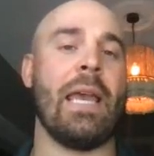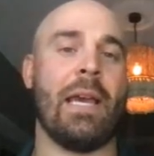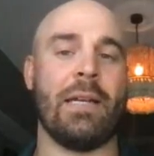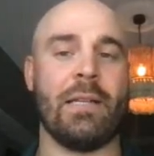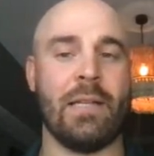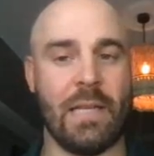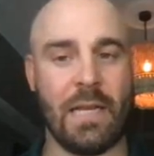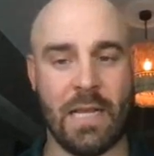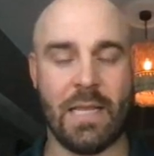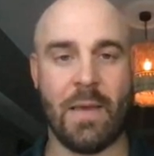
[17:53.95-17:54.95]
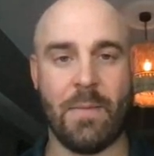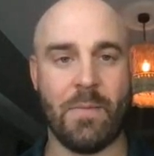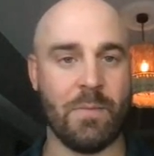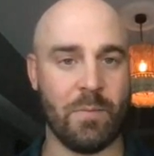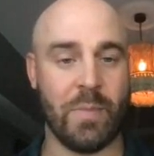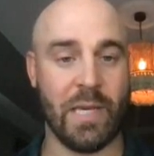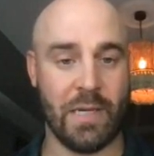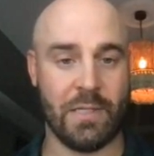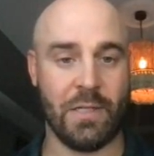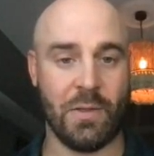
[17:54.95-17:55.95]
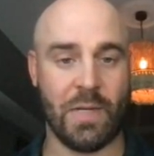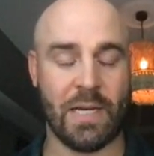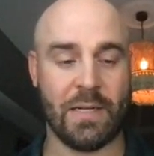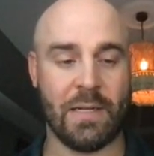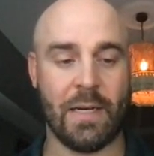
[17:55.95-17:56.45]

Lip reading: and they begin to do that.